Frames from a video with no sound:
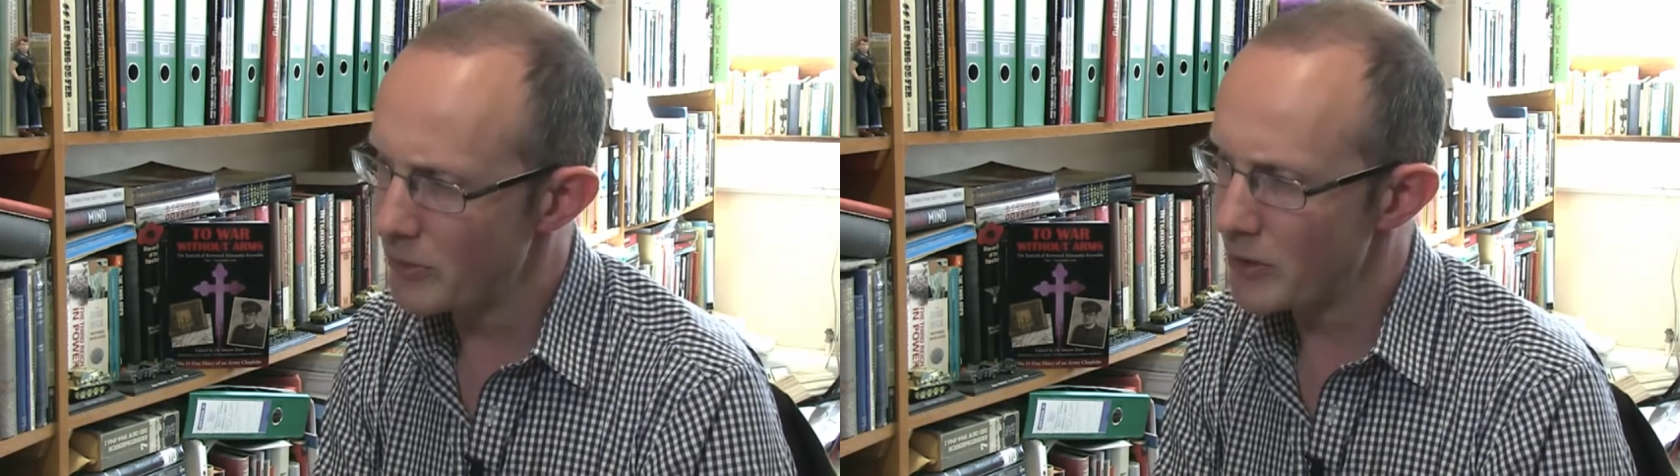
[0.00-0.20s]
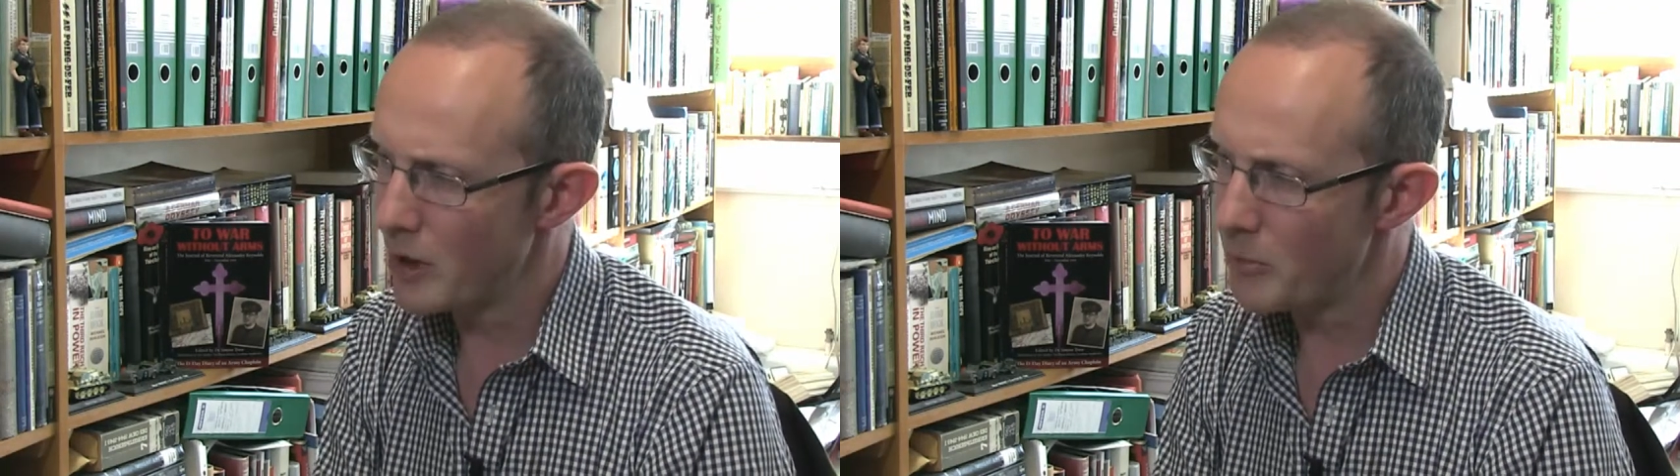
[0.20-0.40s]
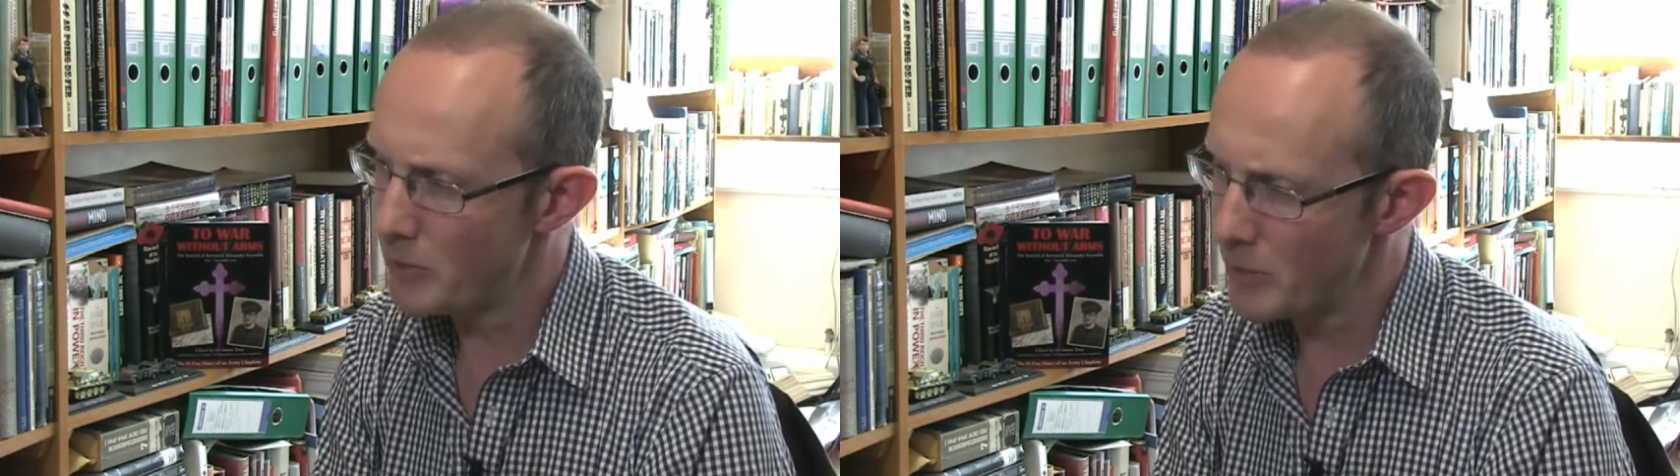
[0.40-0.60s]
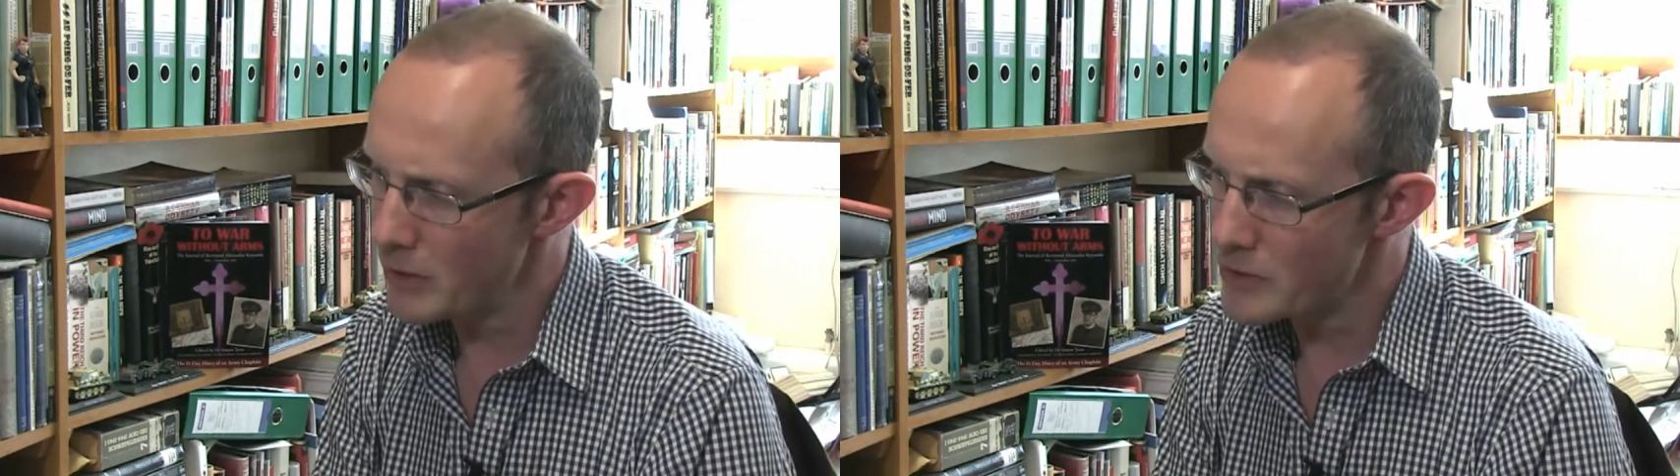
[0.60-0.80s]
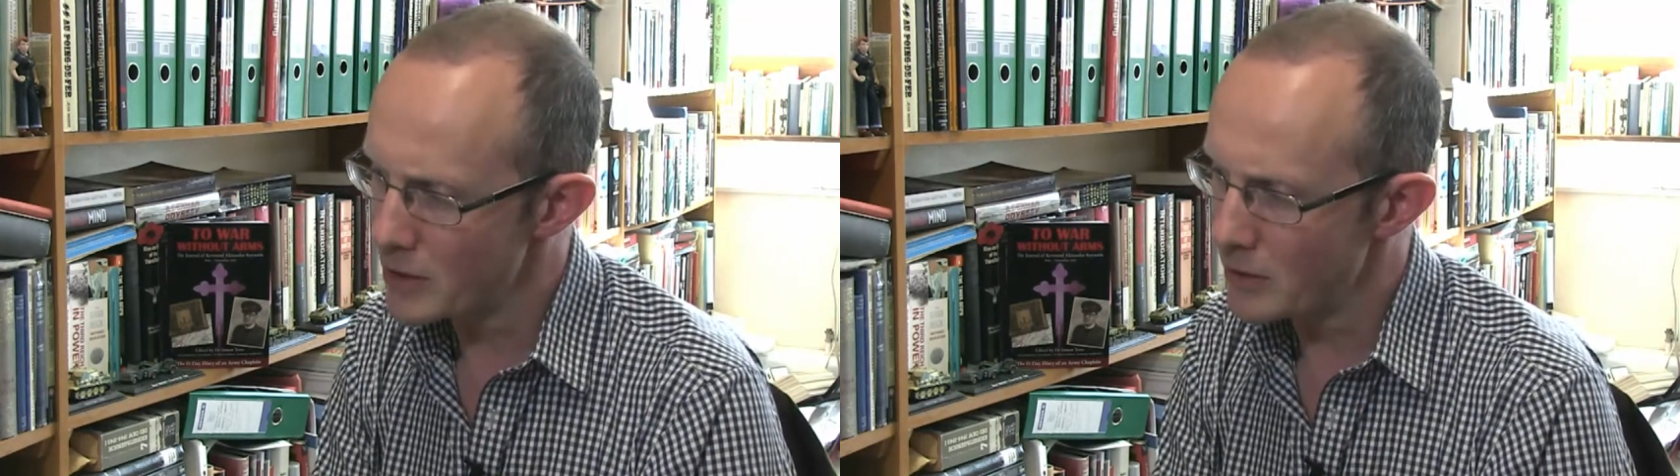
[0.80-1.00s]
there are a couple of
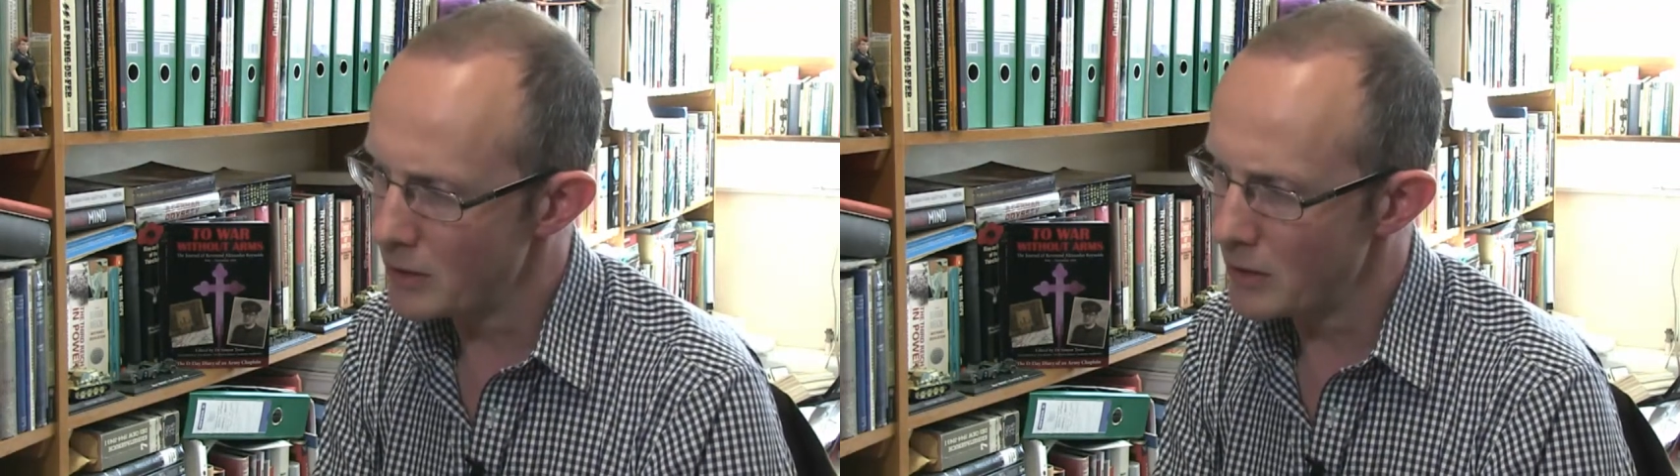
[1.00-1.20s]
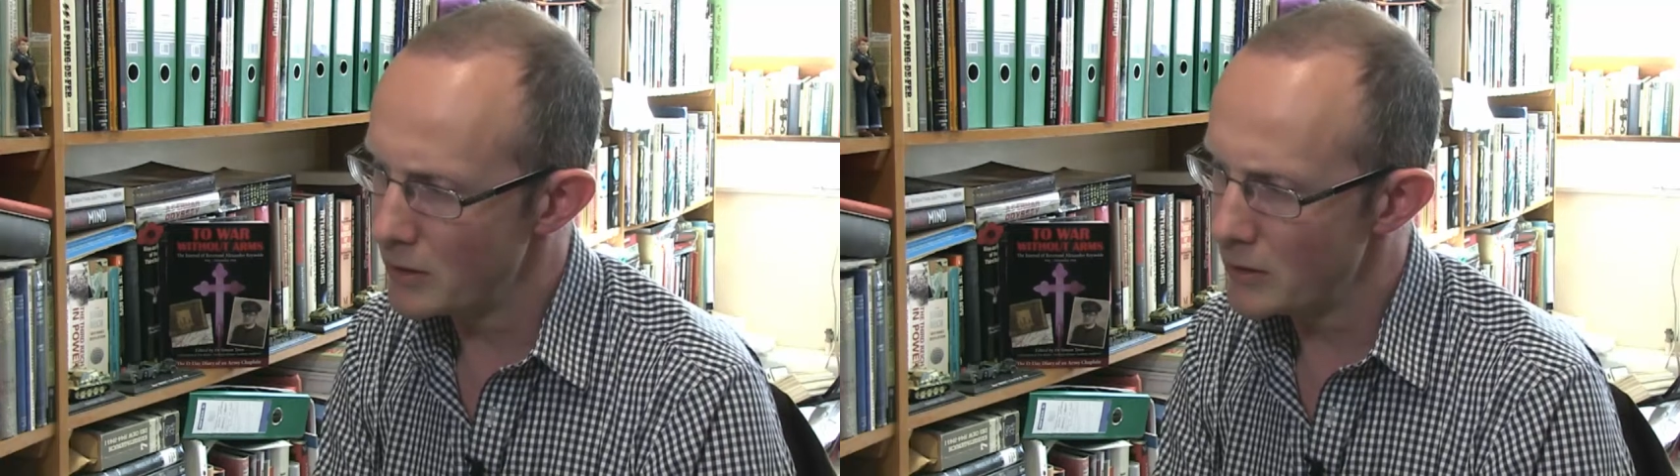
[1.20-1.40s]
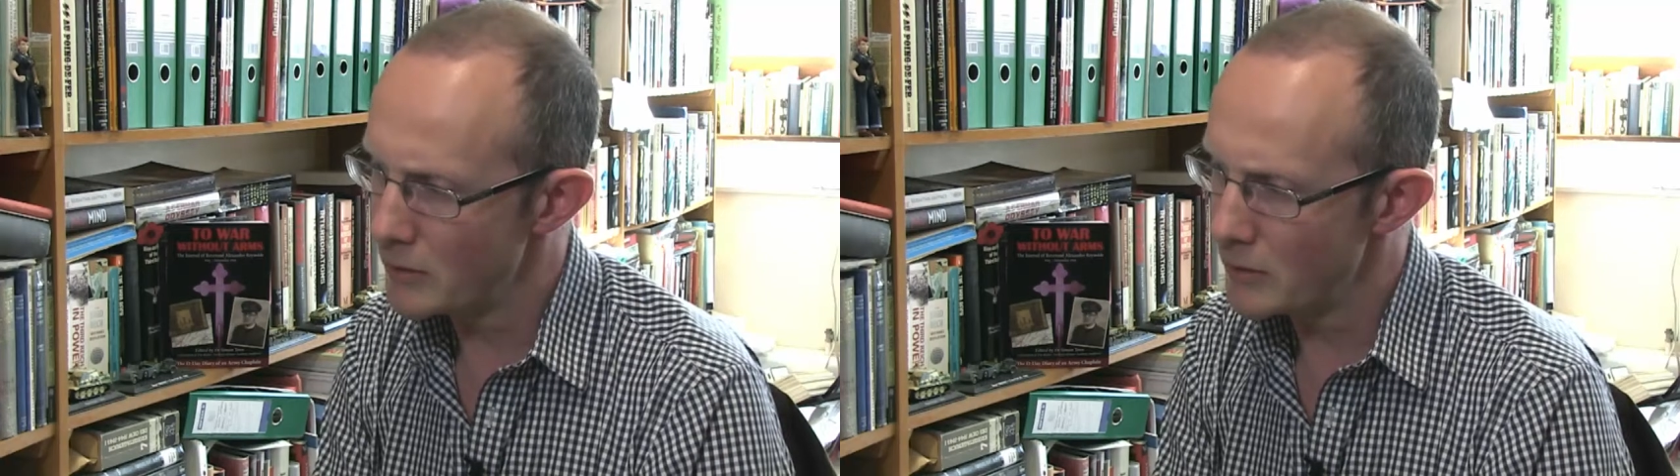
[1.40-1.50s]
bits in